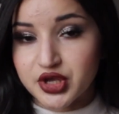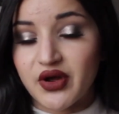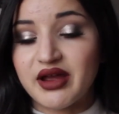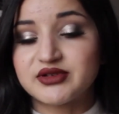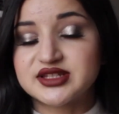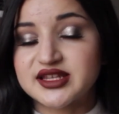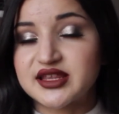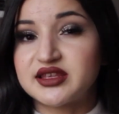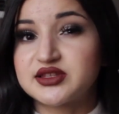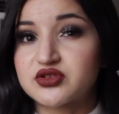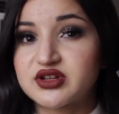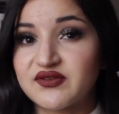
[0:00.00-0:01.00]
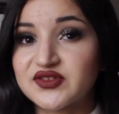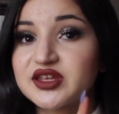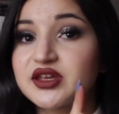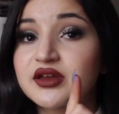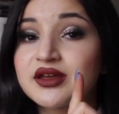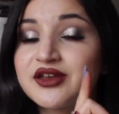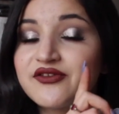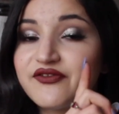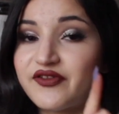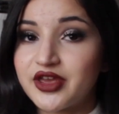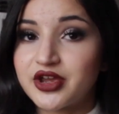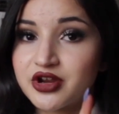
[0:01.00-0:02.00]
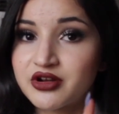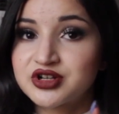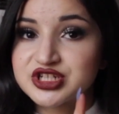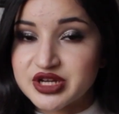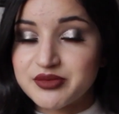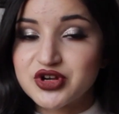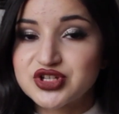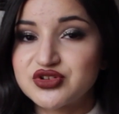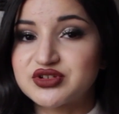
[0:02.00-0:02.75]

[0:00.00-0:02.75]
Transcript: so I would say these are definitely finger shimmers.